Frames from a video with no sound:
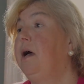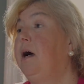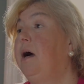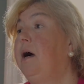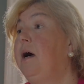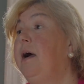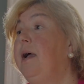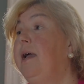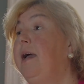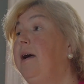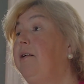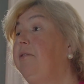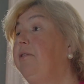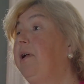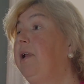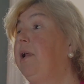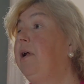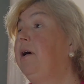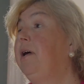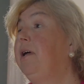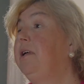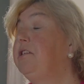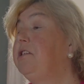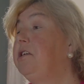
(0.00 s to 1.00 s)
I have
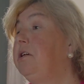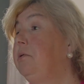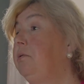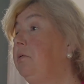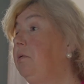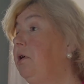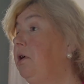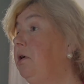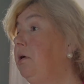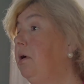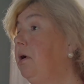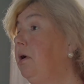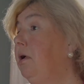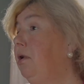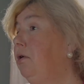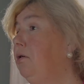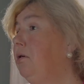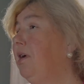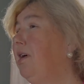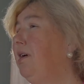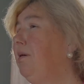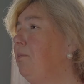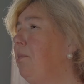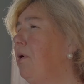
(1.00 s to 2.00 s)
clients who are
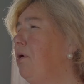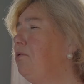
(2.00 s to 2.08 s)
looking